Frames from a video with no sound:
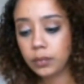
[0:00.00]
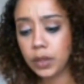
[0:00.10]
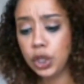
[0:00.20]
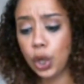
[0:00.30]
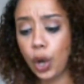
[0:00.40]

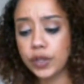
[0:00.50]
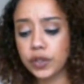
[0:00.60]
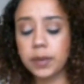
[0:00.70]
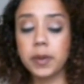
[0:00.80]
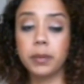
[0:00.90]
you know, also
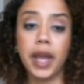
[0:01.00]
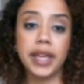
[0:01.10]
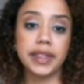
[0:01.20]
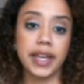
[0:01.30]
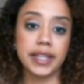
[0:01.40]
keep in
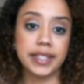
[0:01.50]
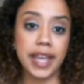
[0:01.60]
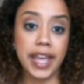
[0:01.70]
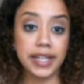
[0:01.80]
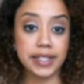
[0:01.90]
mind that
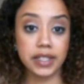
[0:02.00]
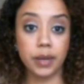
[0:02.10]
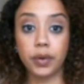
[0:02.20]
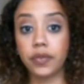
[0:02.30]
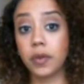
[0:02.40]
10 is the
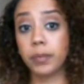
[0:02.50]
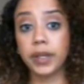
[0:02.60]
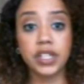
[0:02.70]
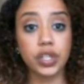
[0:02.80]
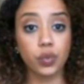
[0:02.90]
number of
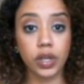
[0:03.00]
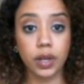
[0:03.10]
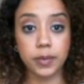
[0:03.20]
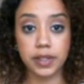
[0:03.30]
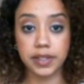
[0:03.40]
completion when it
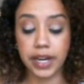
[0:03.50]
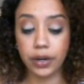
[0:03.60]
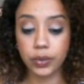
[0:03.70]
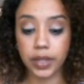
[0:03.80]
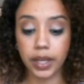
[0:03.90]
comes to the
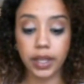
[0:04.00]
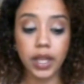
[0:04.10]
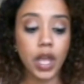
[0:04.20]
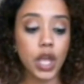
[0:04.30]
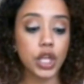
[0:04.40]
tarot deck.
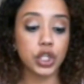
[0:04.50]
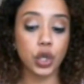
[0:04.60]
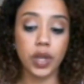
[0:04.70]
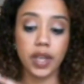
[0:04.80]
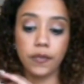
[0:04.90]

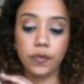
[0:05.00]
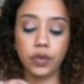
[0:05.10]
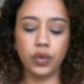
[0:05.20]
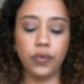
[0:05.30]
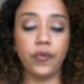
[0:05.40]
So if
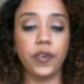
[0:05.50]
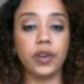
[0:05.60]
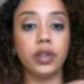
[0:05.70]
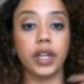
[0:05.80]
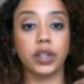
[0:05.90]
you
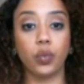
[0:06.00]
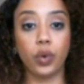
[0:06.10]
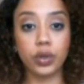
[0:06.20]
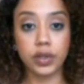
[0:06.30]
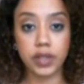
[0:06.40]
feel like the
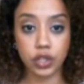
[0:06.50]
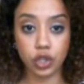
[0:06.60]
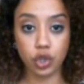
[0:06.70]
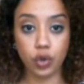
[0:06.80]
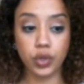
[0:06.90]
world is on your
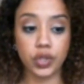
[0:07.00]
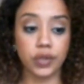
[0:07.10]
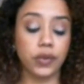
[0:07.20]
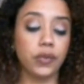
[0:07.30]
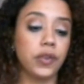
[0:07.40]
shoulders,
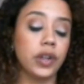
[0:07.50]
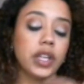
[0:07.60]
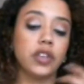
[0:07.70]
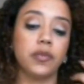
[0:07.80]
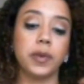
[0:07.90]
if you feel
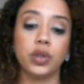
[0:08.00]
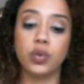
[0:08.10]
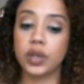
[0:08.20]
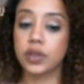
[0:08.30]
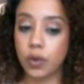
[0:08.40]
like you've been
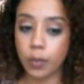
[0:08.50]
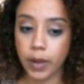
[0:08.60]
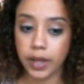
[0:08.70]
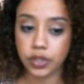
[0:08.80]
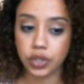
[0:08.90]
doing so
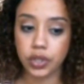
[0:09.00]
much,